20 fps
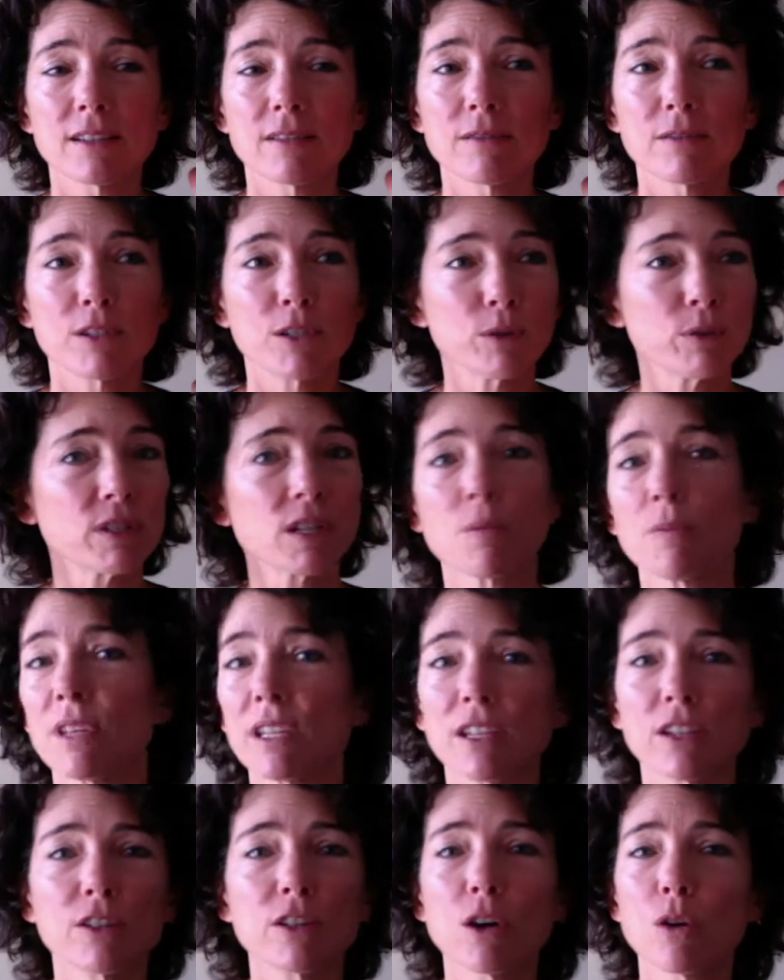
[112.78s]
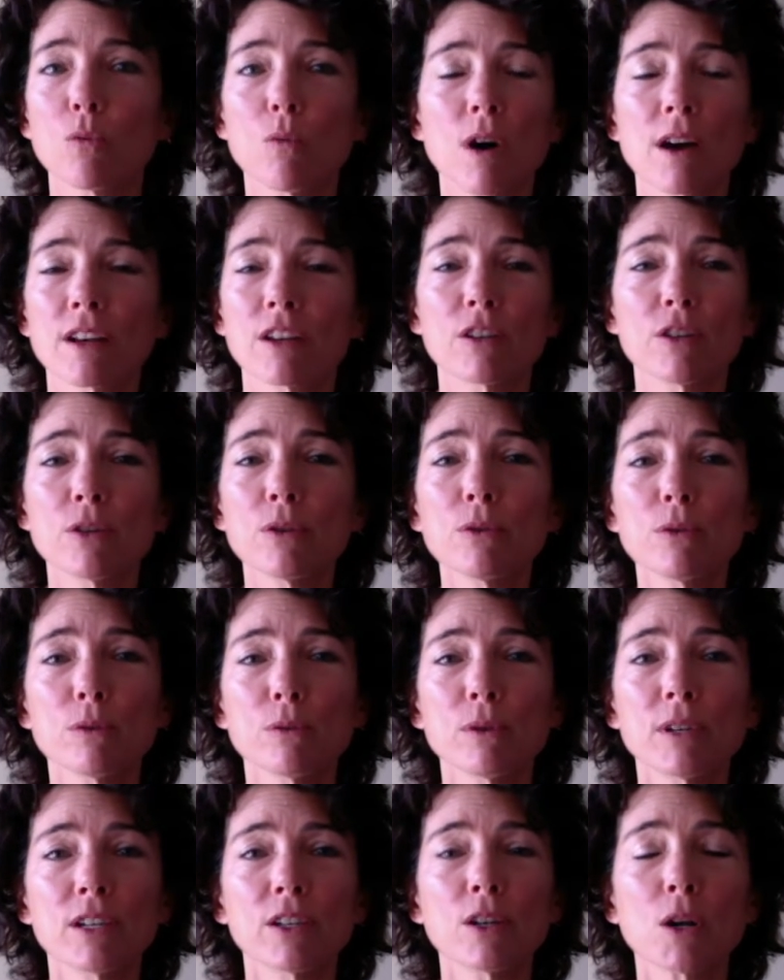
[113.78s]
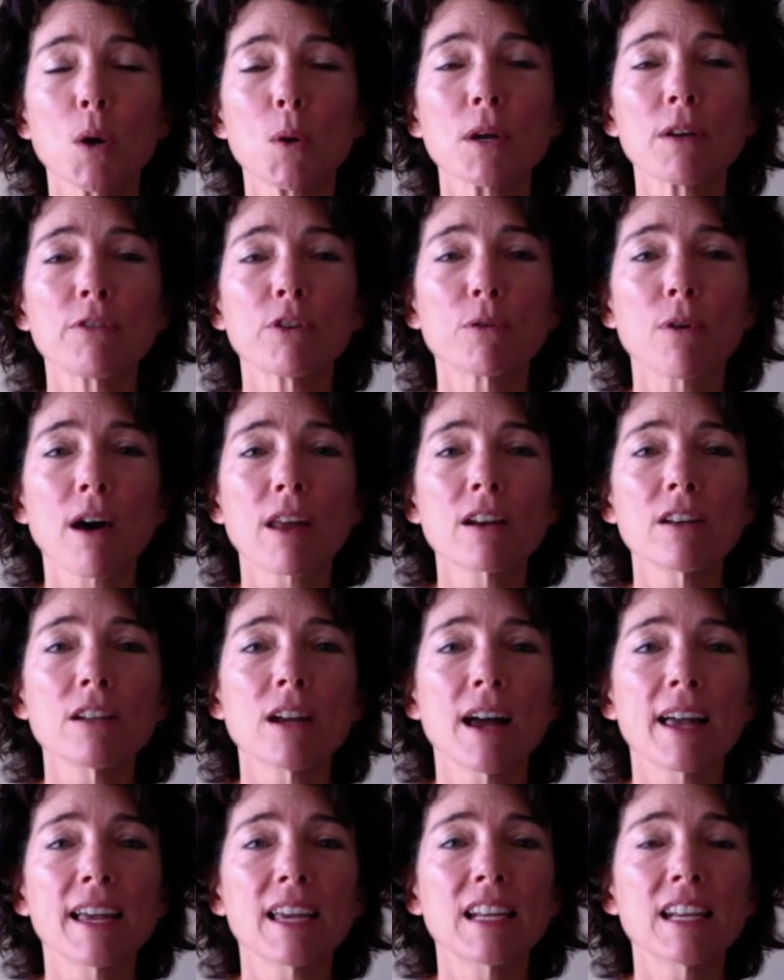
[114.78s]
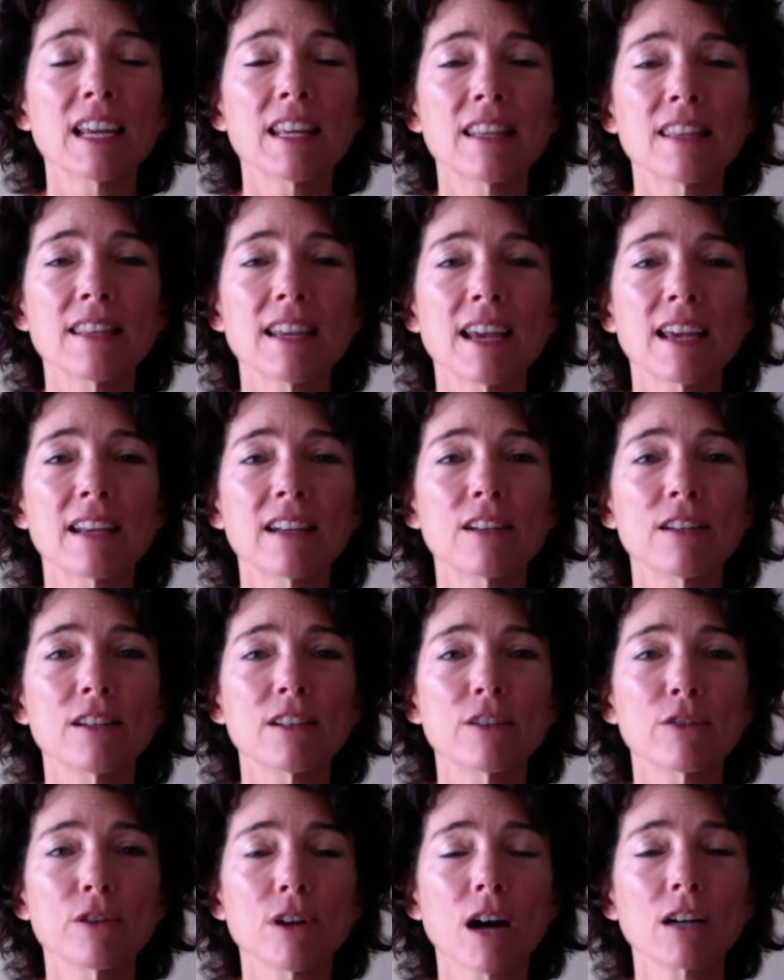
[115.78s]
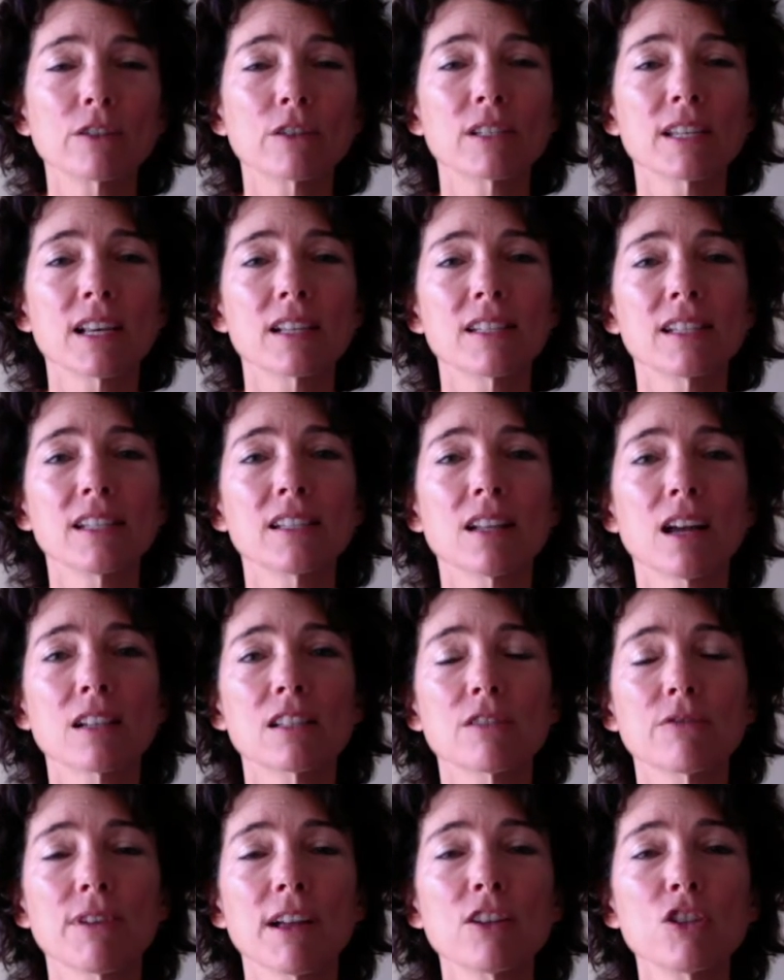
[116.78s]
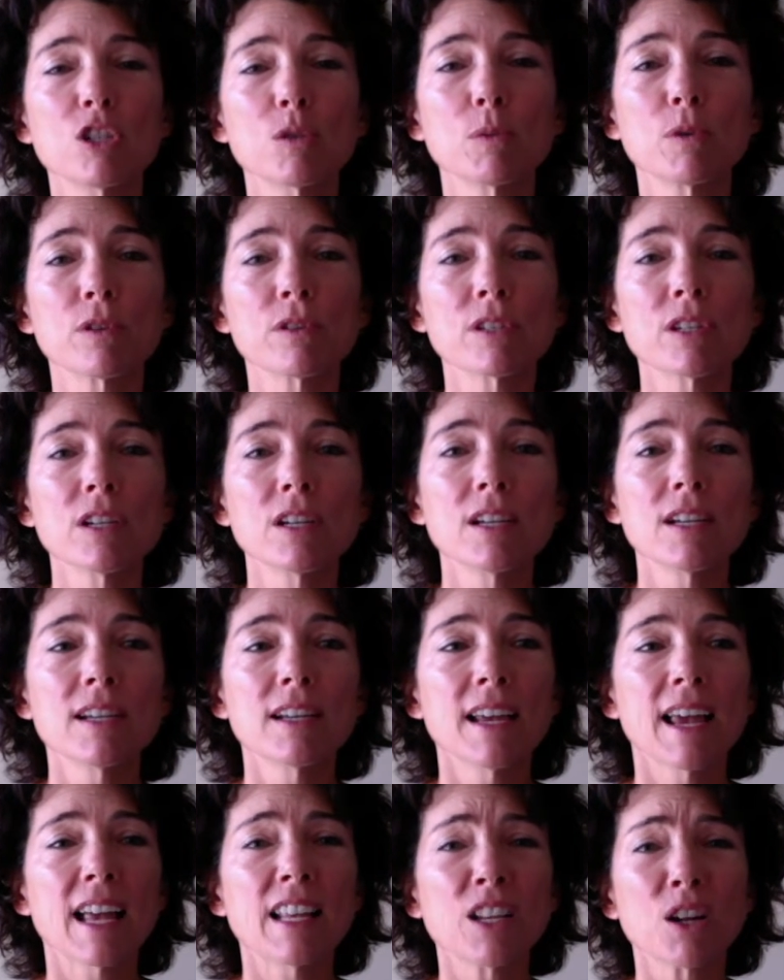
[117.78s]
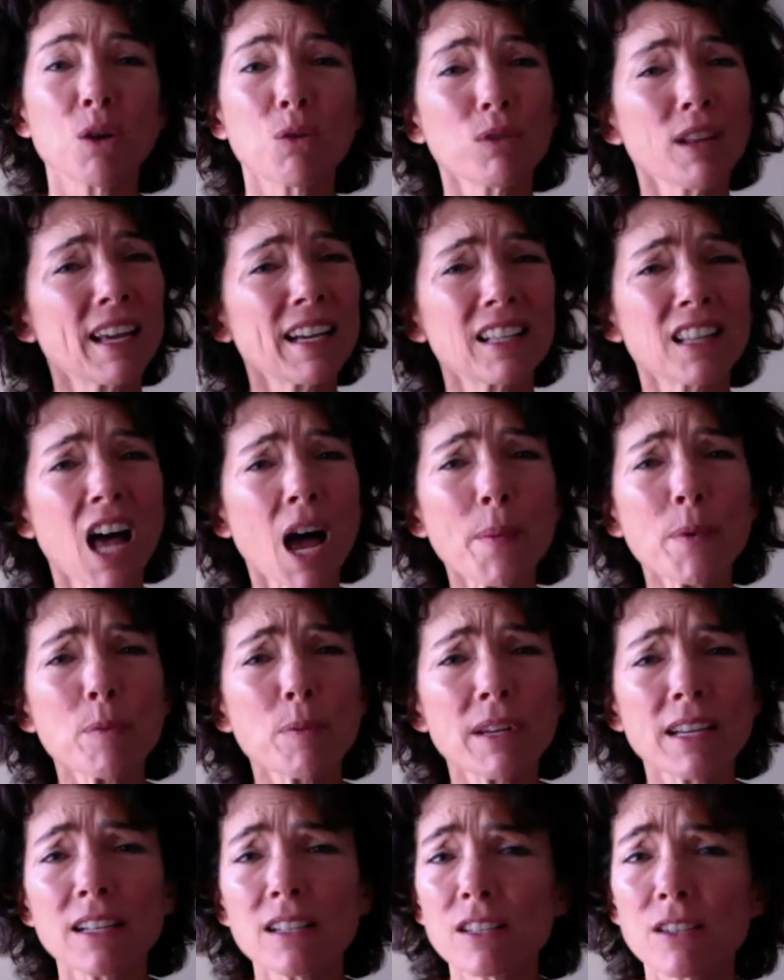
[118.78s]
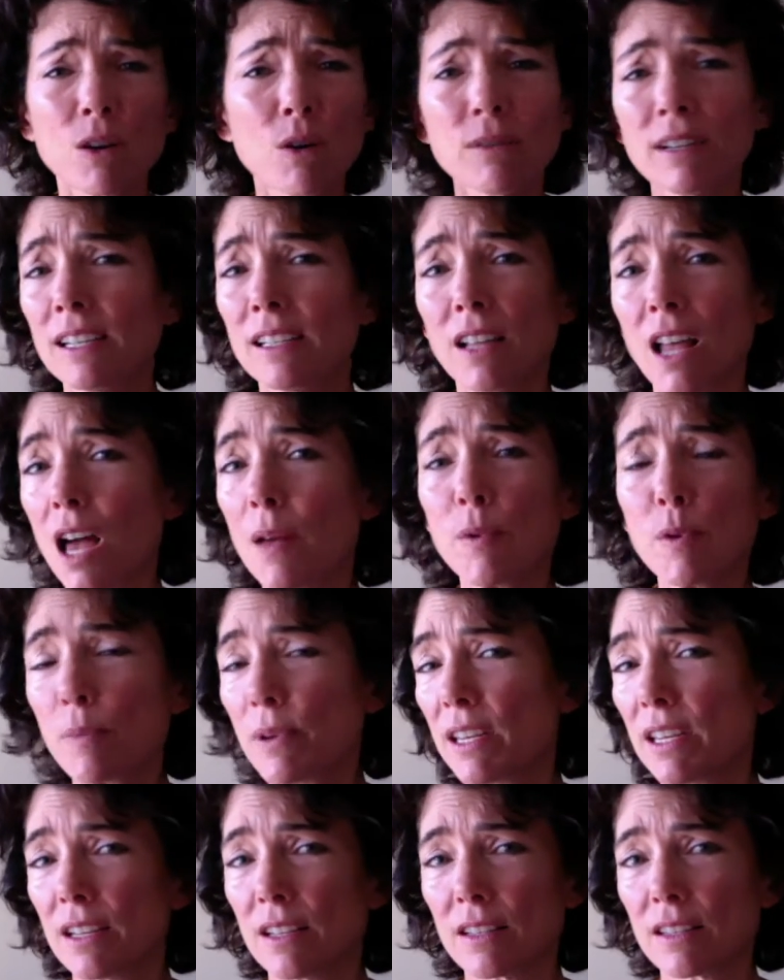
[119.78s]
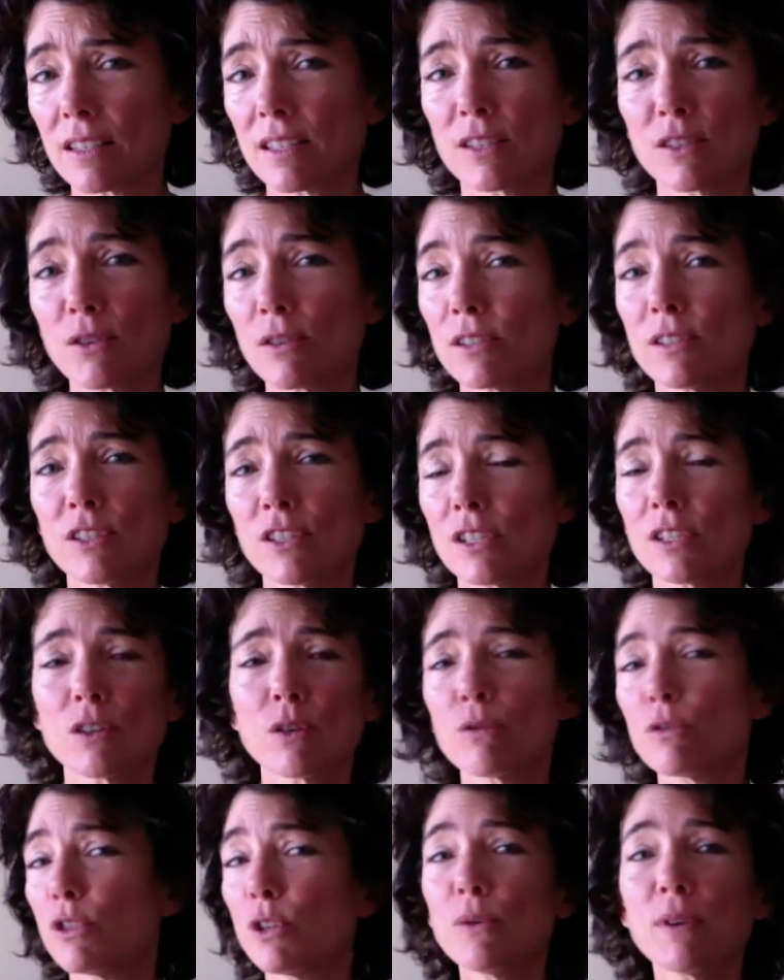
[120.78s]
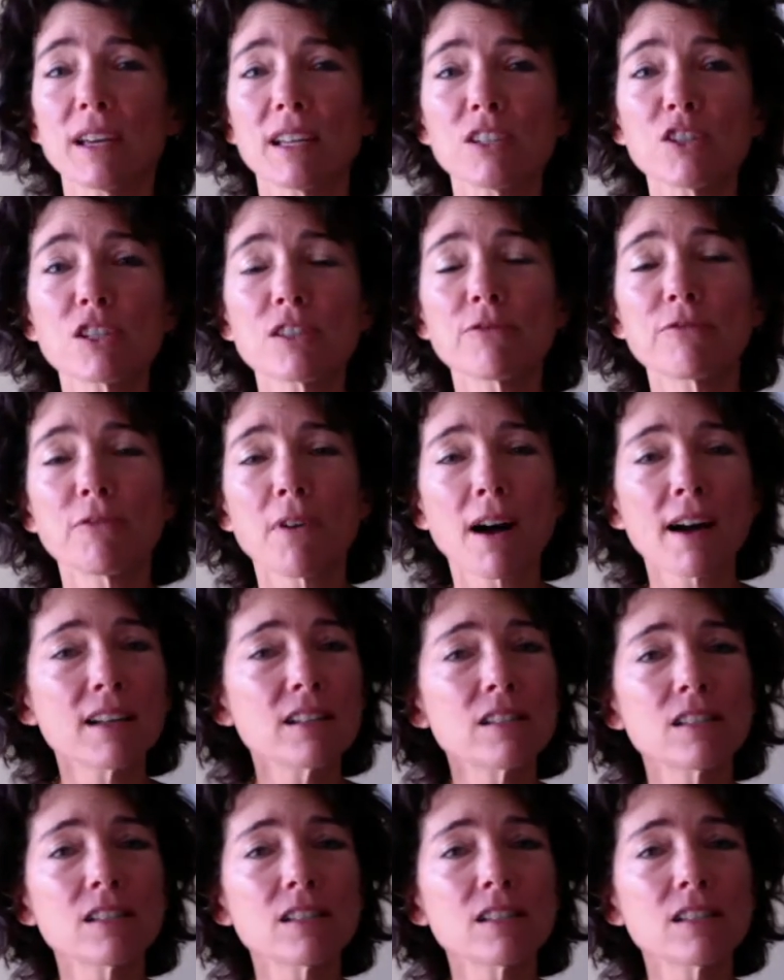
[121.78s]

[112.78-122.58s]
do something you don't want to do. If you're on a diet and your doctor says eat lots of vegetables, and you don't like lima beans, don't eat lima beans. Just don't do it. Just find